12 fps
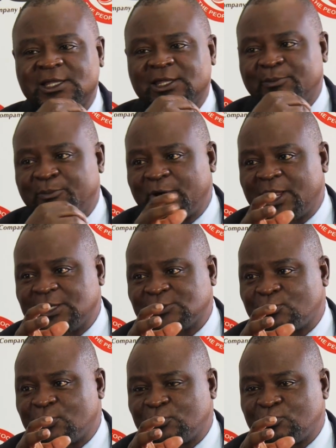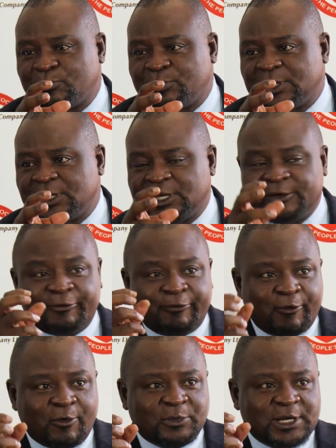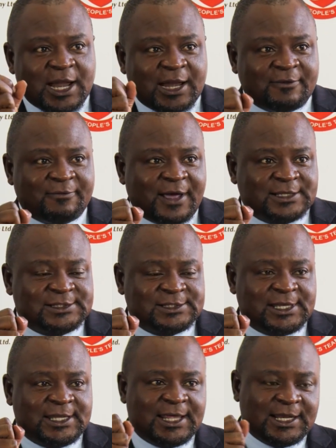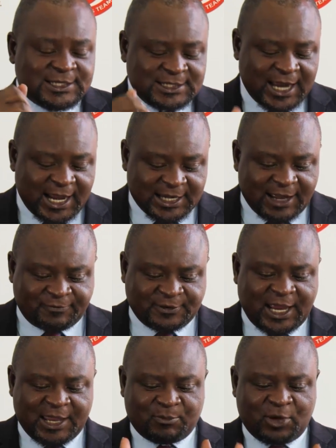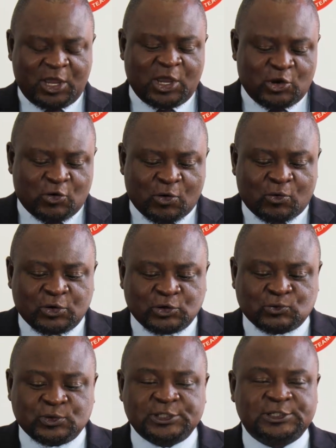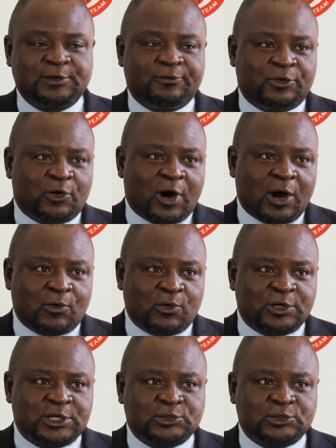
the player is going to be informed in advance that at halftime you are going to receive your award.